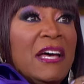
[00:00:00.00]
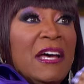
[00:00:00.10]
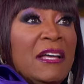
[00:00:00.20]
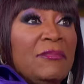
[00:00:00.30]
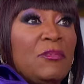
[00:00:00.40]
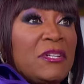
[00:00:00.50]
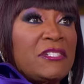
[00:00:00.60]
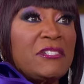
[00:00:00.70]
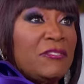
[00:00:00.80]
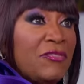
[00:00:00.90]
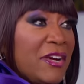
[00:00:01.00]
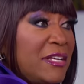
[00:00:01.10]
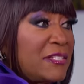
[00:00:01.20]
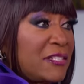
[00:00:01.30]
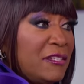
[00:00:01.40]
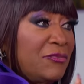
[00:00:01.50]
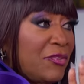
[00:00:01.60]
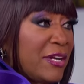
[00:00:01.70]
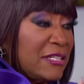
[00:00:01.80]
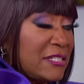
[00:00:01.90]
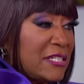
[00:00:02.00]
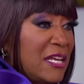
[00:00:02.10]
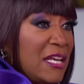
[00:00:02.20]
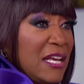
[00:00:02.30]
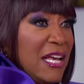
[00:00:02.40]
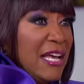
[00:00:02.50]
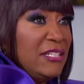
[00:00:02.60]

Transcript: and we're still friends, good friends. That's beautiful.